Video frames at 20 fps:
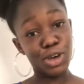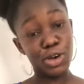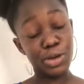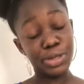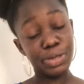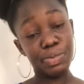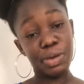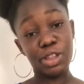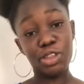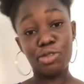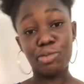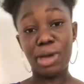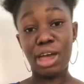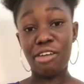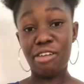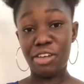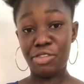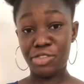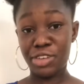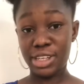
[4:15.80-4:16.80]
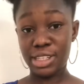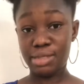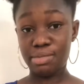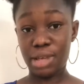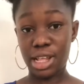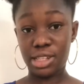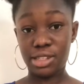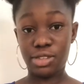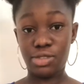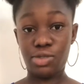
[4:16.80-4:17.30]
part of my reference
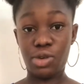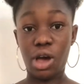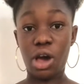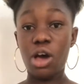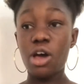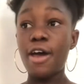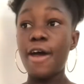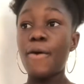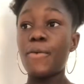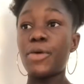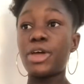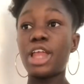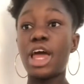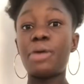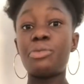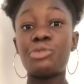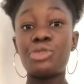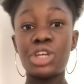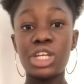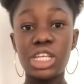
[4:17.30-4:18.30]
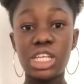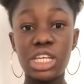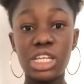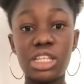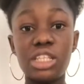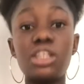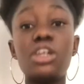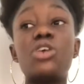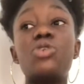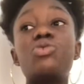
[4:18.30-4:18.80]
material. When I'm reading
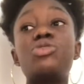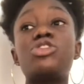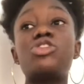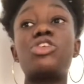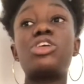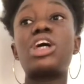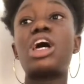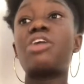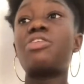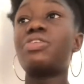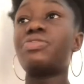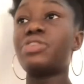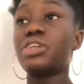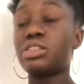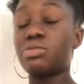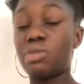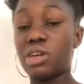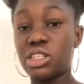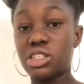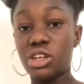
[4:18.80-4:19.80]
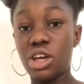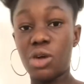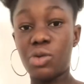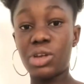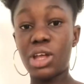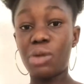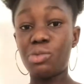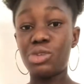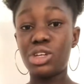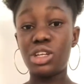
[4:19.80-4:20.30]
with other reference material, when I'm
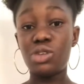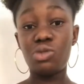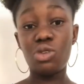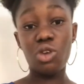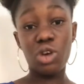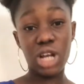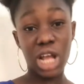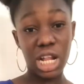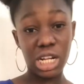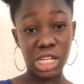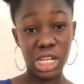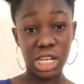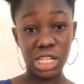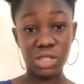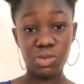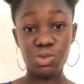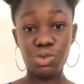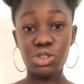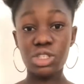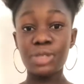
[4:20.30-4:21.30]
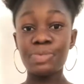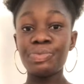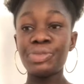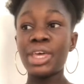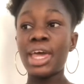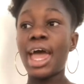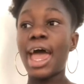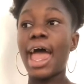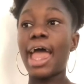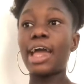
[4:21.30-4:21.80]
reading with other textbooks,
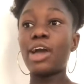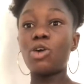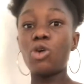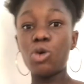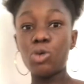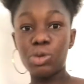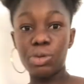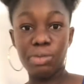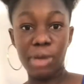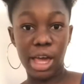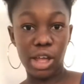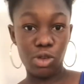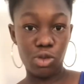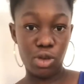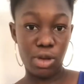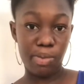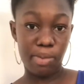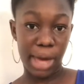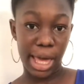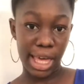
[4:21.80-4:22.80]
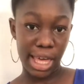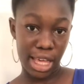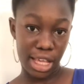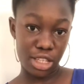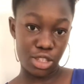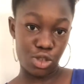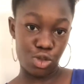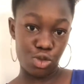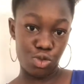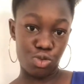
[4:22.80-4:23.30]
I go with my case
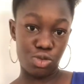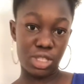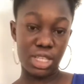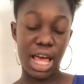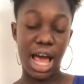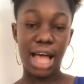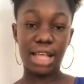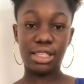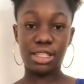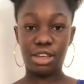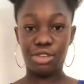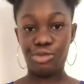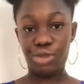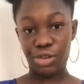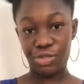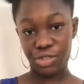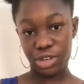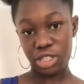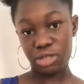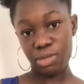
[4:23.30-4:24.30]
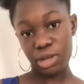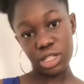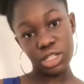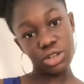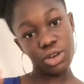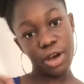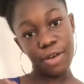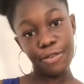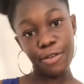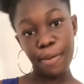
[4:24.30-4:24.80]
note as a reference material
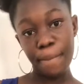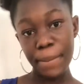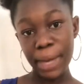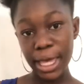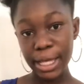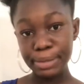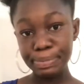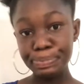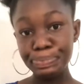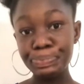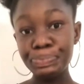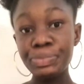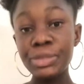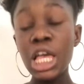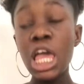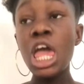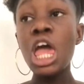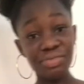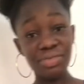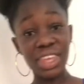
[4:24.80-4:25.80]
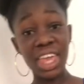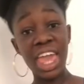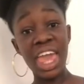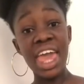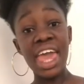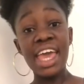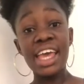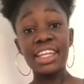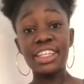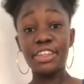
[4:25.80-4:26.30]
for me.
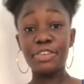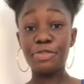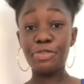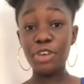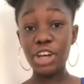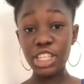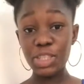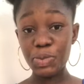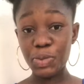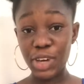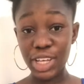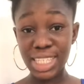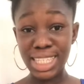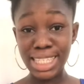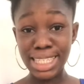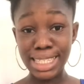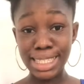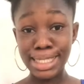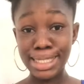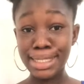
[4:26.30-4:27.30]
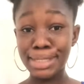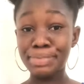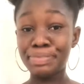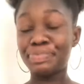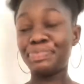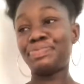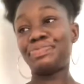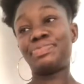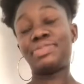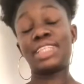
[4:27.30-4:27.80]
The first point is,
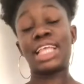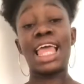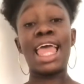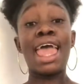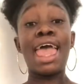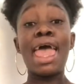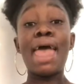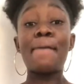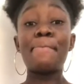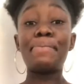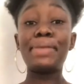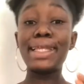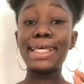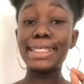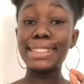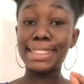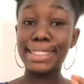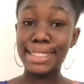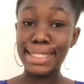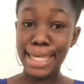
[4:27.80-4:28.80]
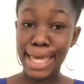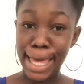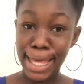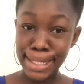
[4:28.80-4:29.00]
please, dears,